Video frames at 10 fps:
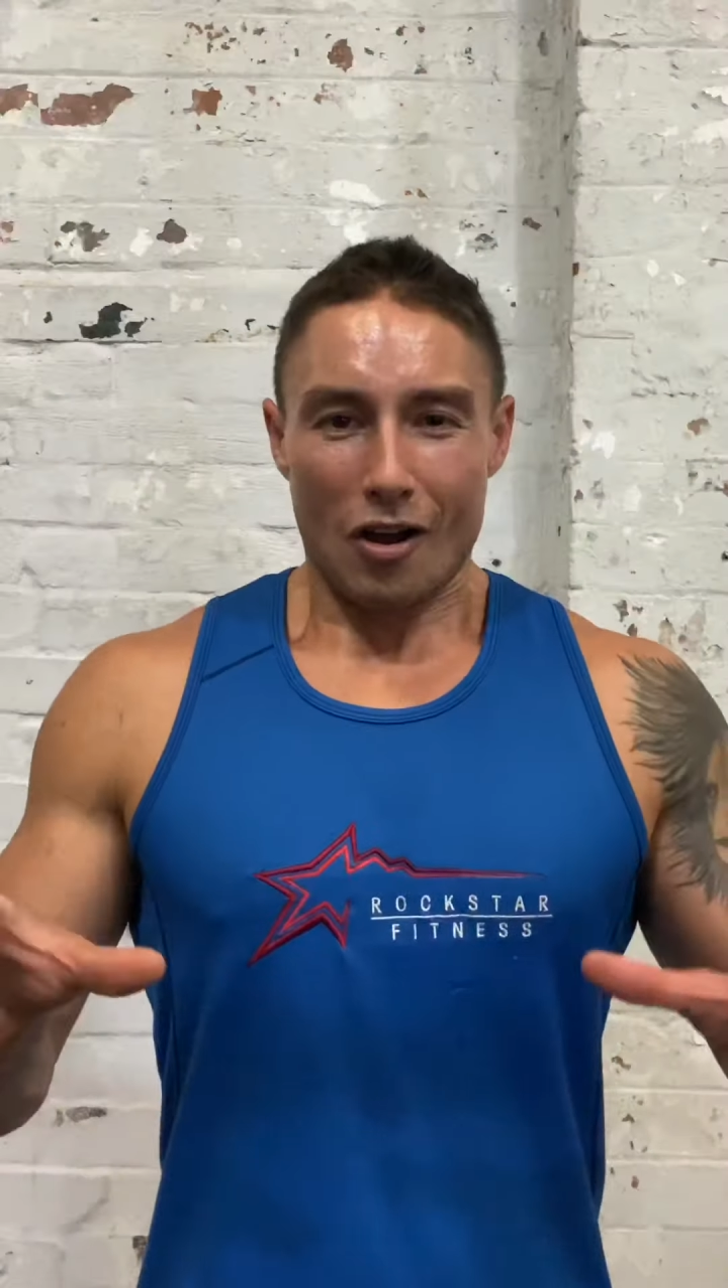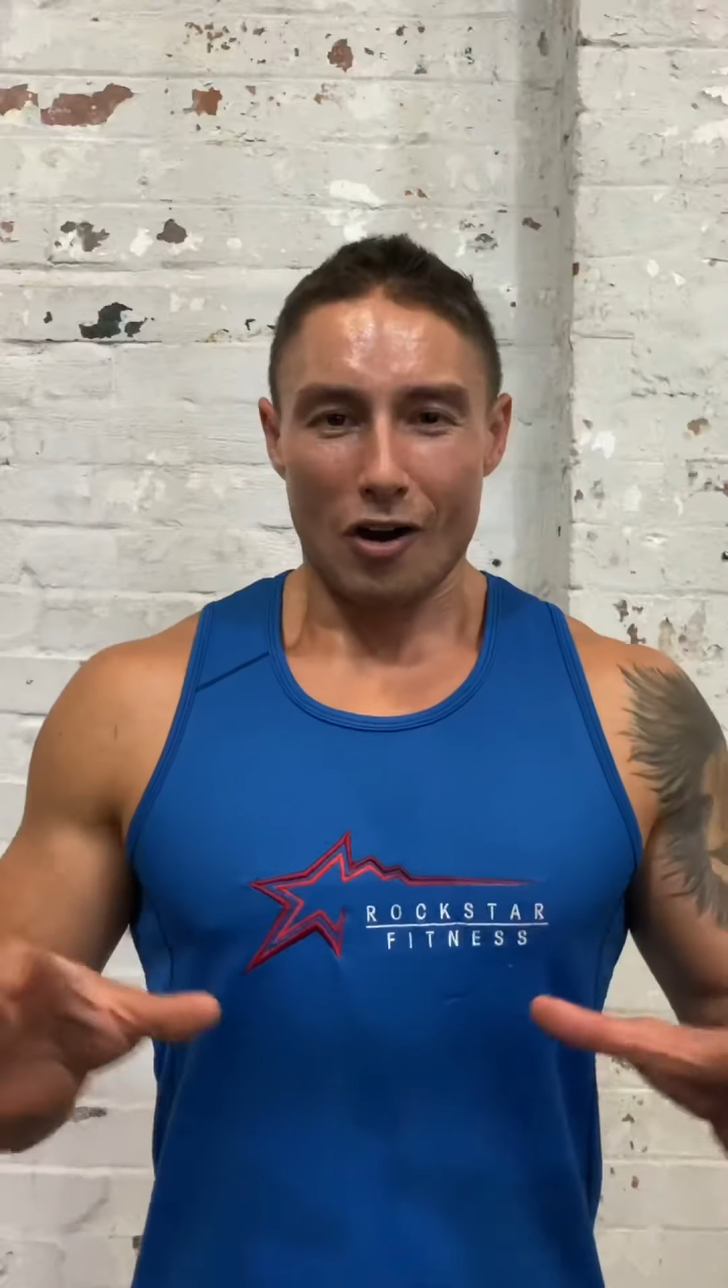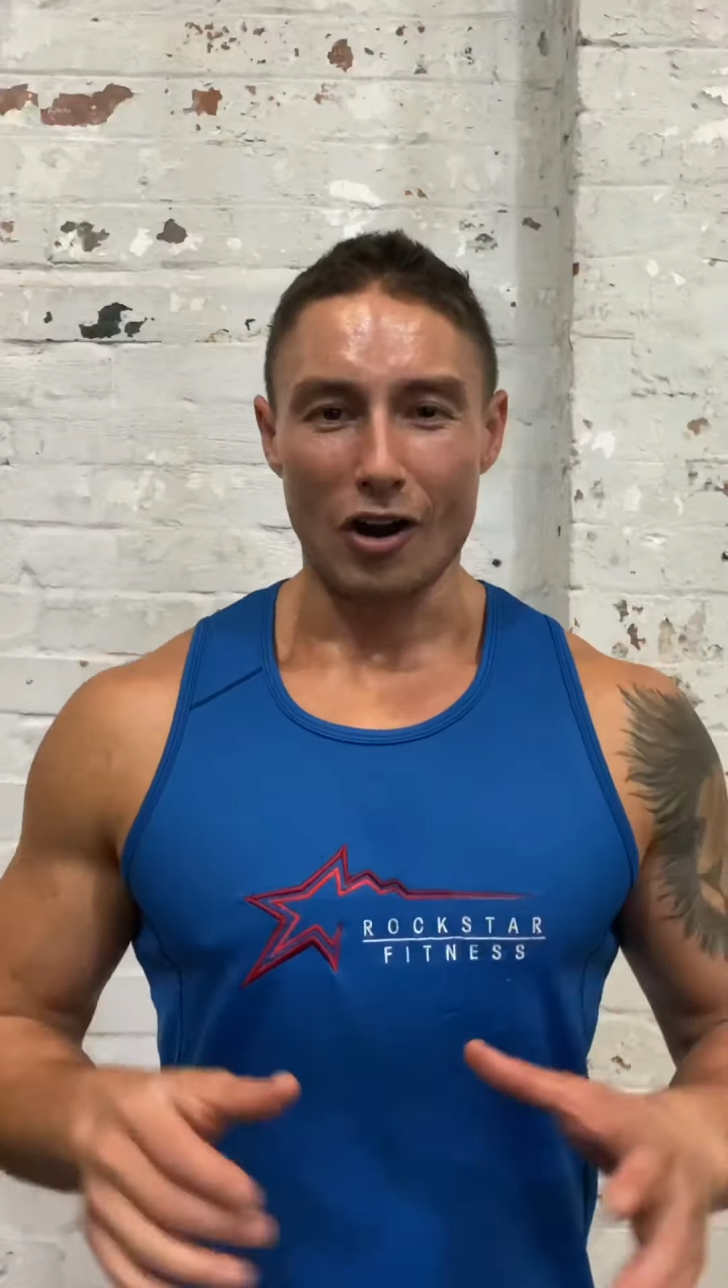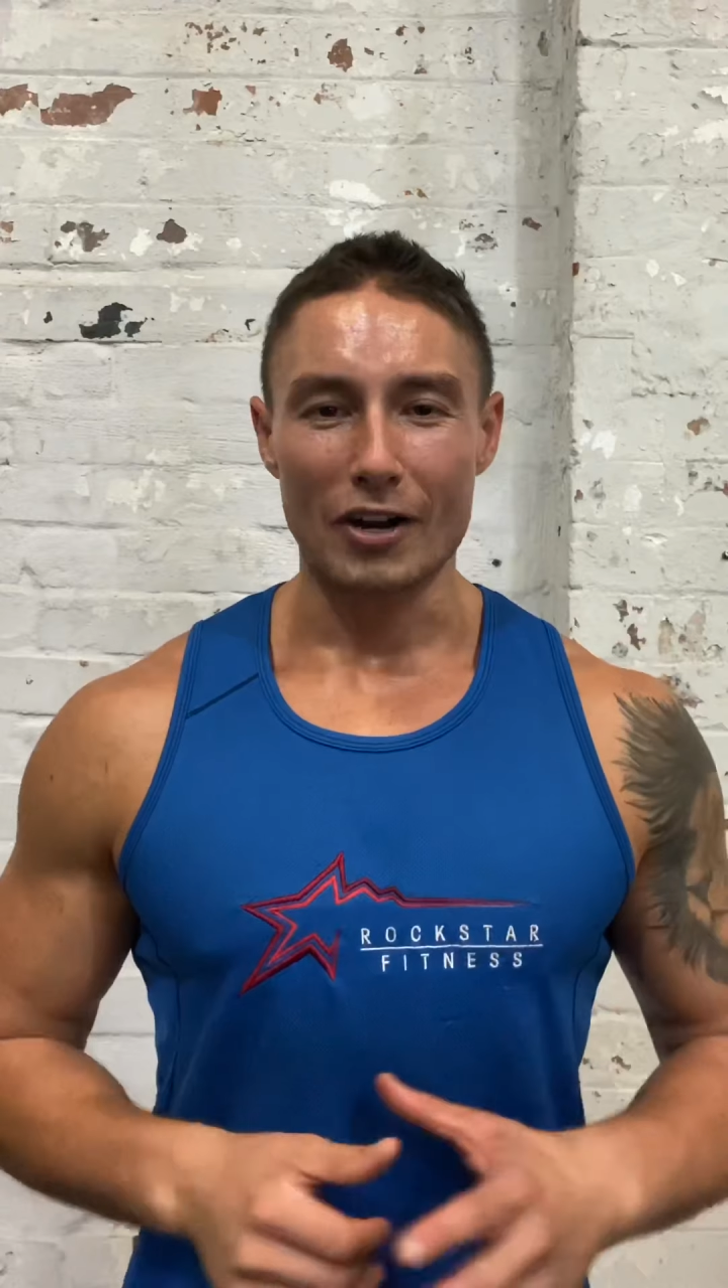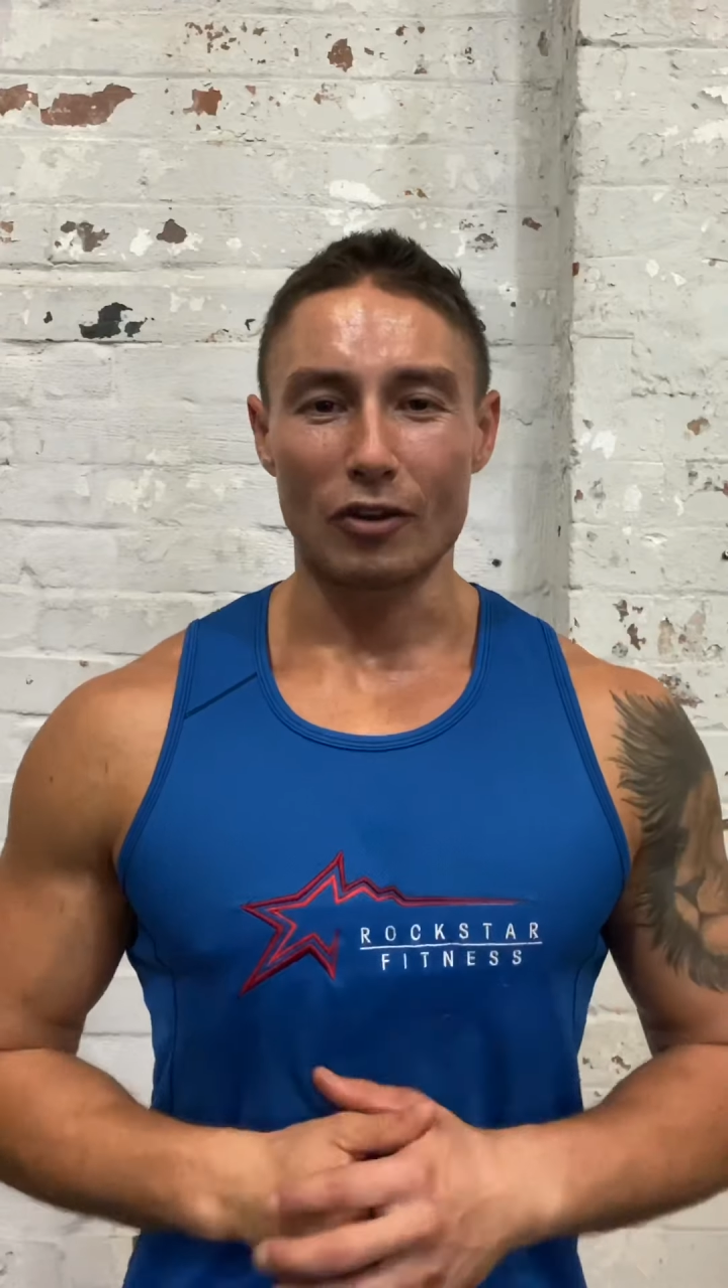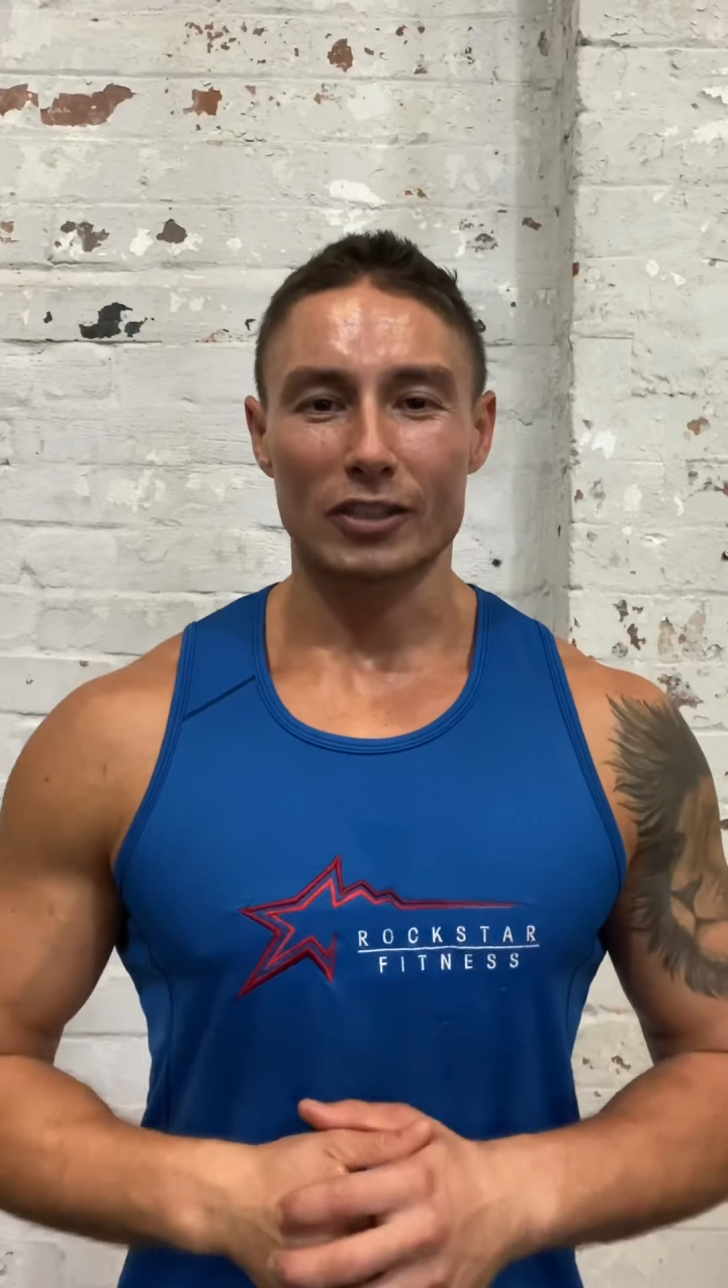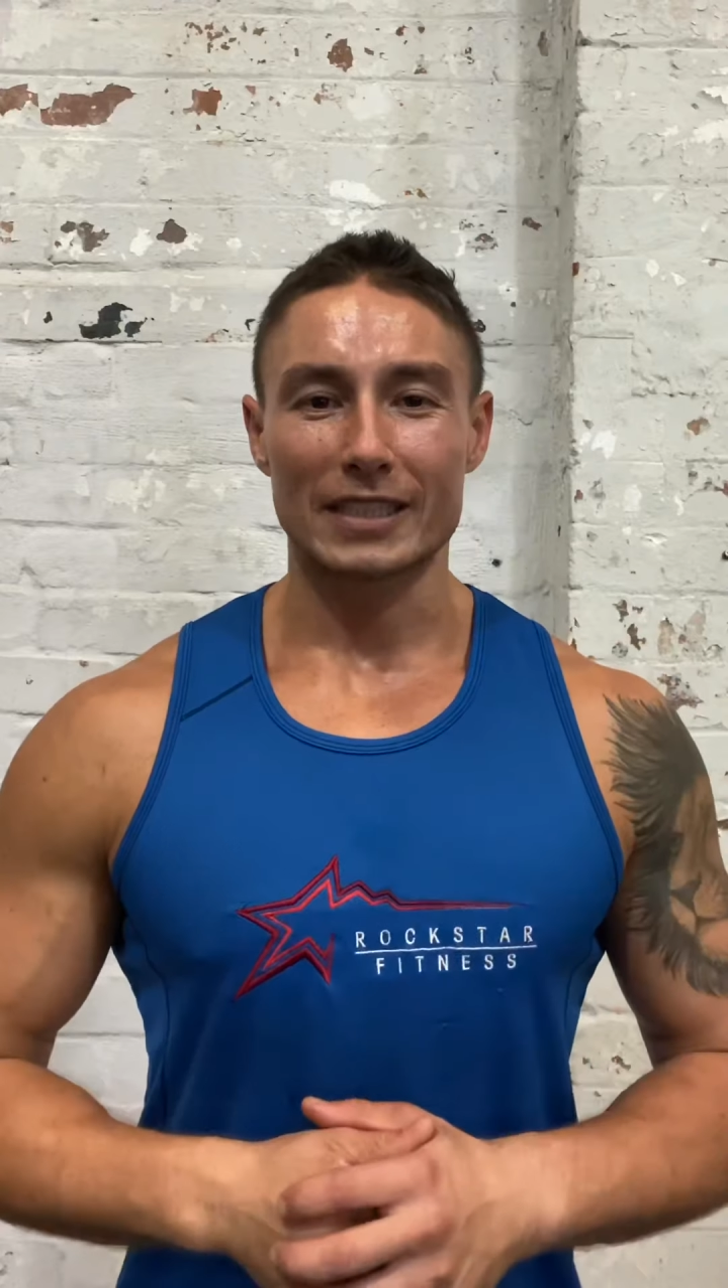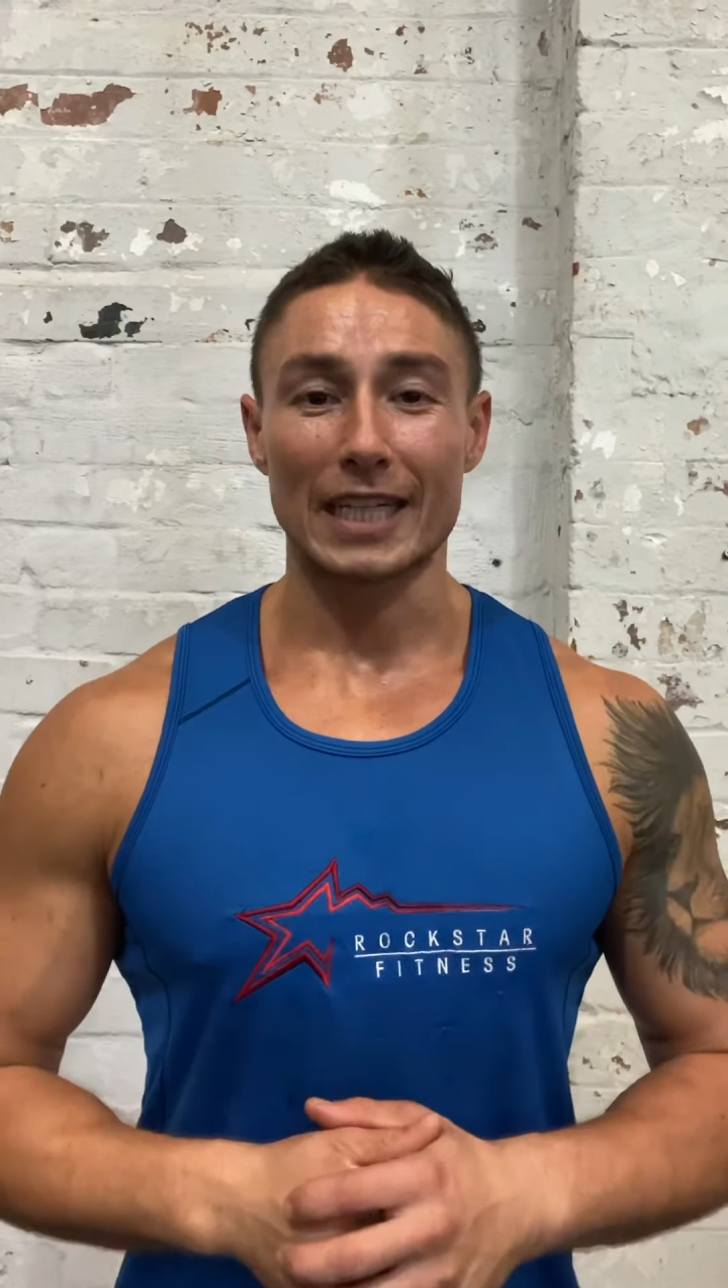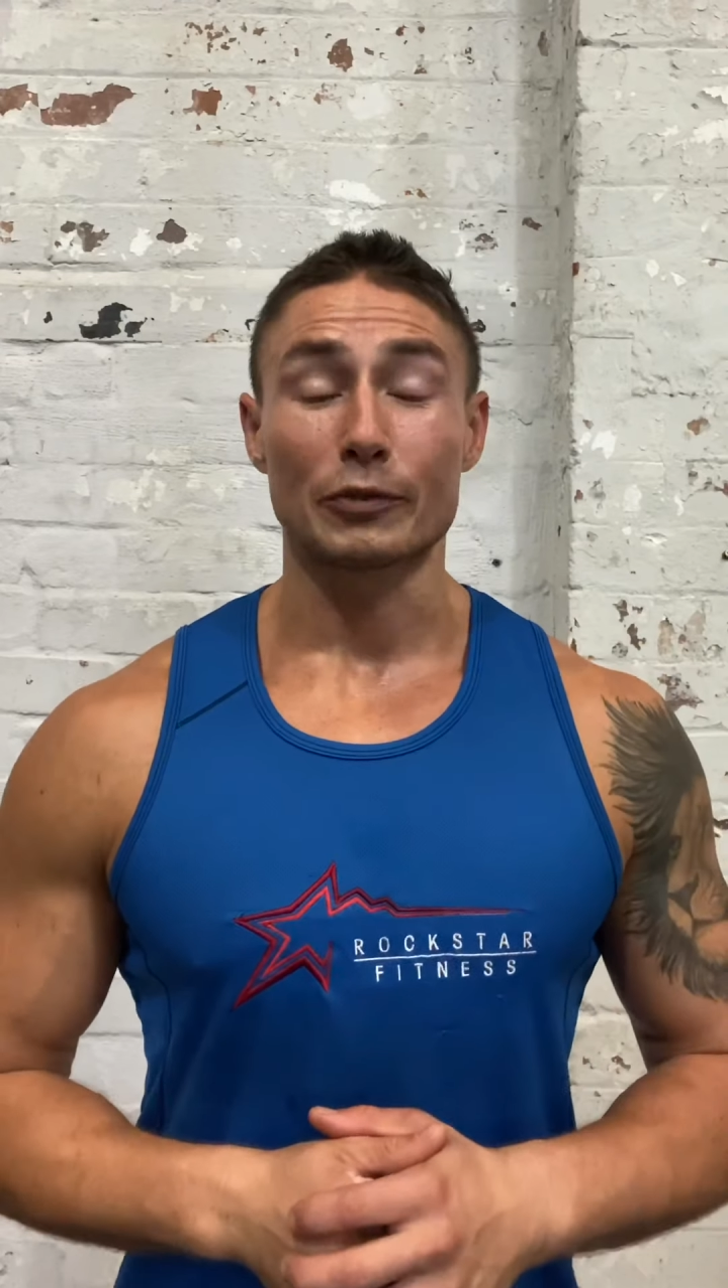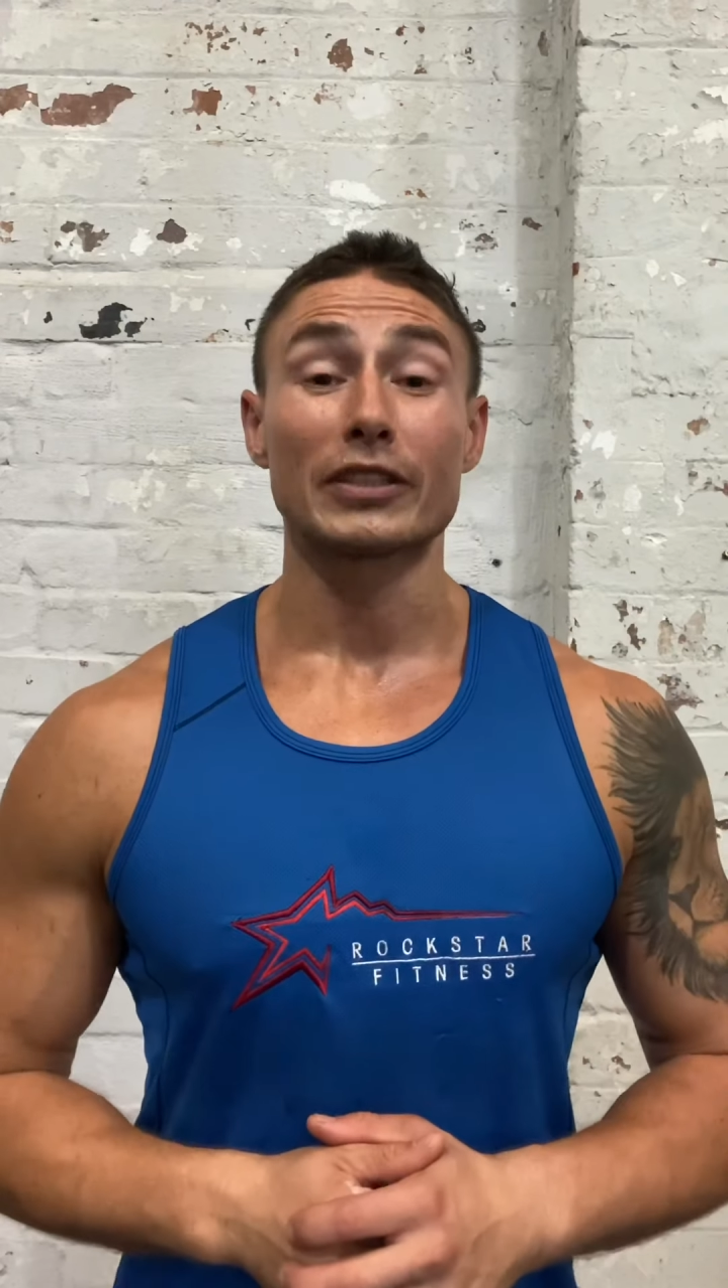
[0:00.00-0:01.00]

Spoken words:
All right, rock stars,